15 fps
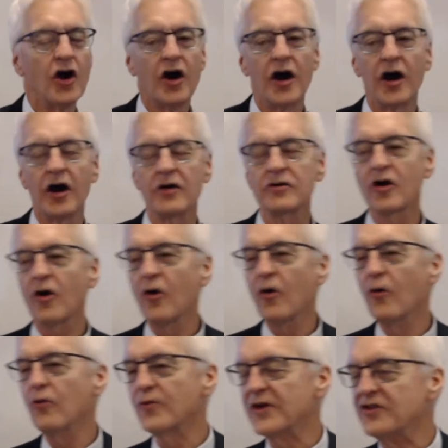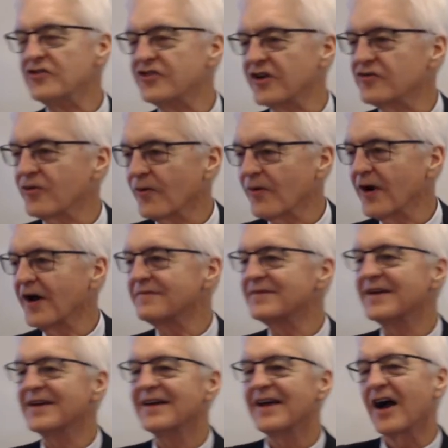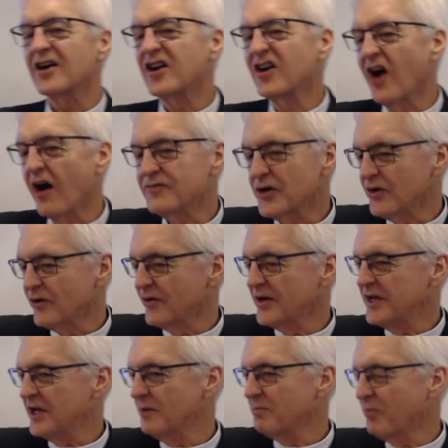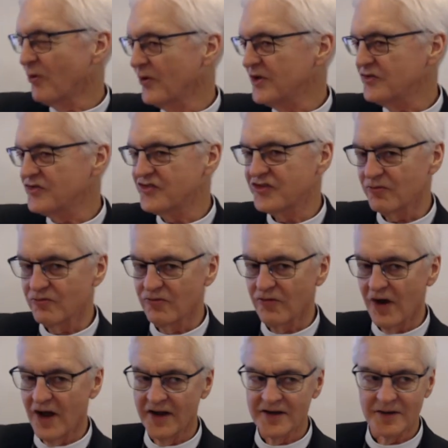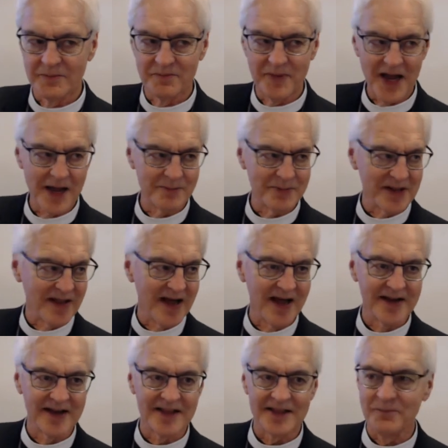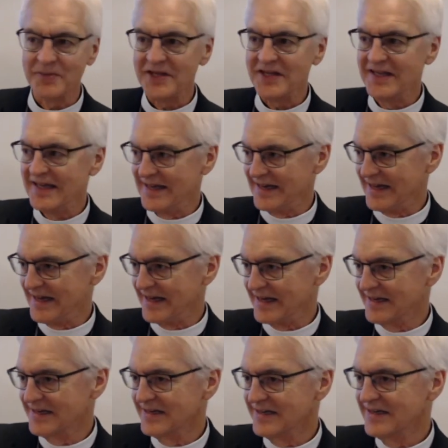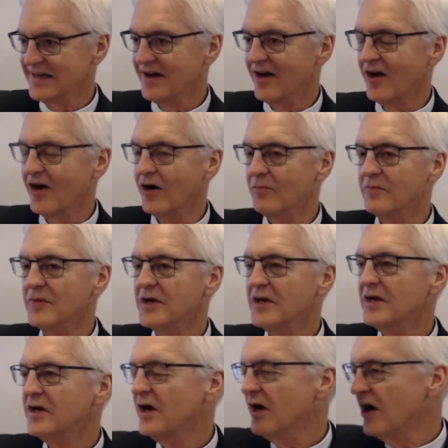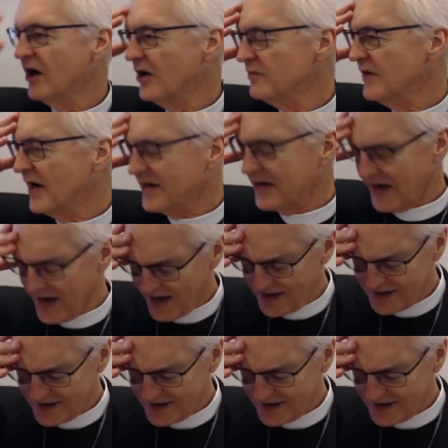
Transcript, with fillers: a co regent or a, a, governor he appoints to run Babylon at the beginning. Um, uh, a guy